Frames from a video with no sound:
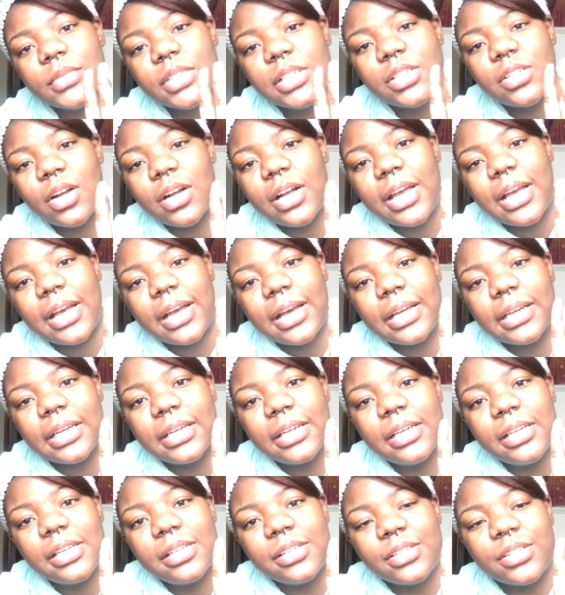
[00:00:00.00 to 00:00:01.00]
sorry, I got
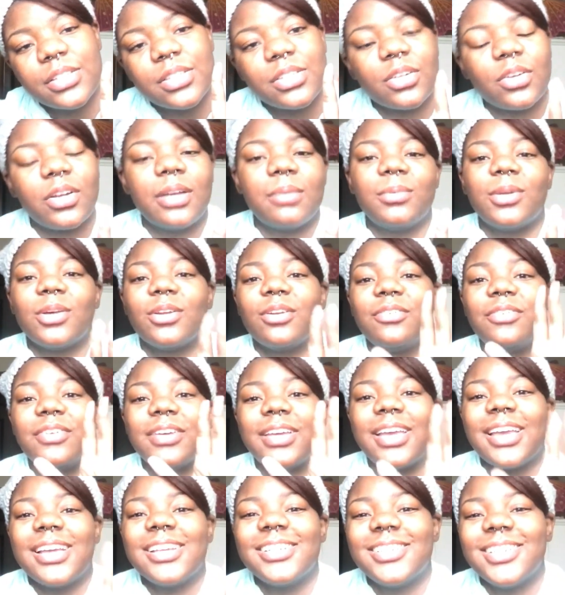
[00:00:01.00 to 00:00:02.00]
an Instagram
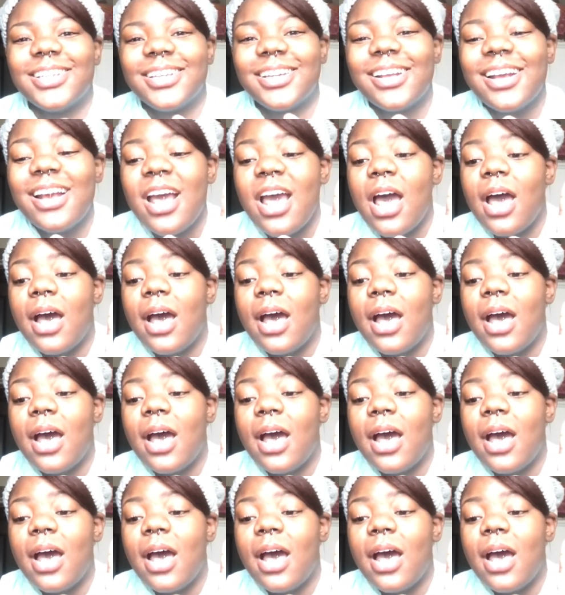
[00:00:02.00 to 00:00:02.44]
notification.